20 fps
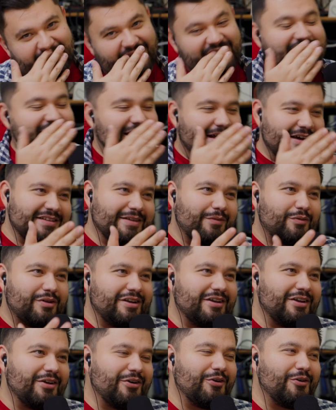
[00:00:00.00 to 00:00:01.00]
Because I want
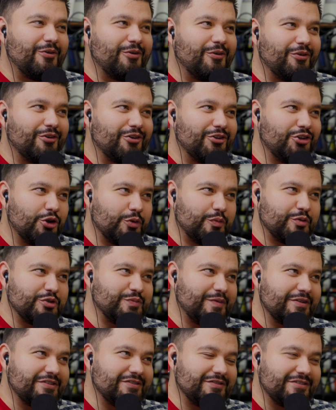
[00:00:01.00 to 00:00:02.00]
to know your
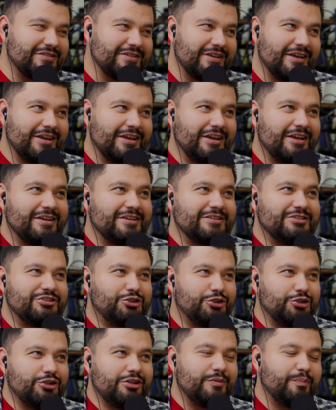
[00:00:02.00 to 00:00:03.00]
perspectives.
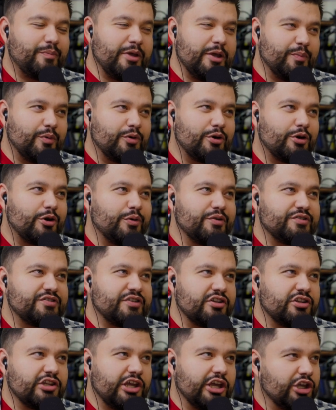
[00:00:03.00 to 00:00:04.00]
People are always
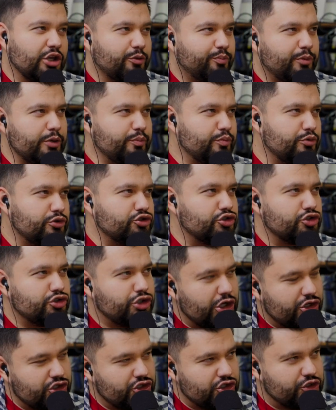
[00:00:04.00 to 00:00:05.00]
saying like people's
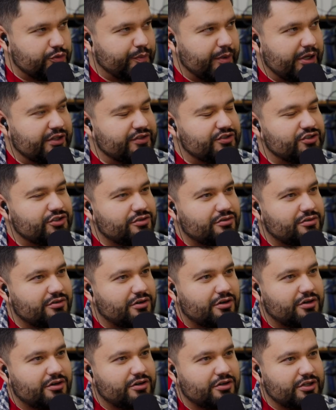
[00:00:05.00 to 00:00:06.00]
attention spans
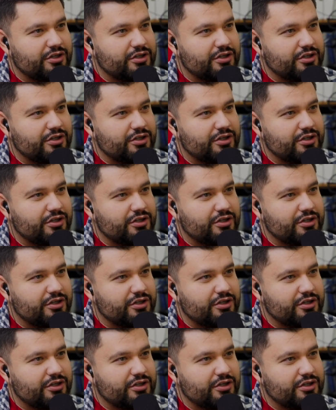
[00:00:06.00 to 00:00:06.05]
are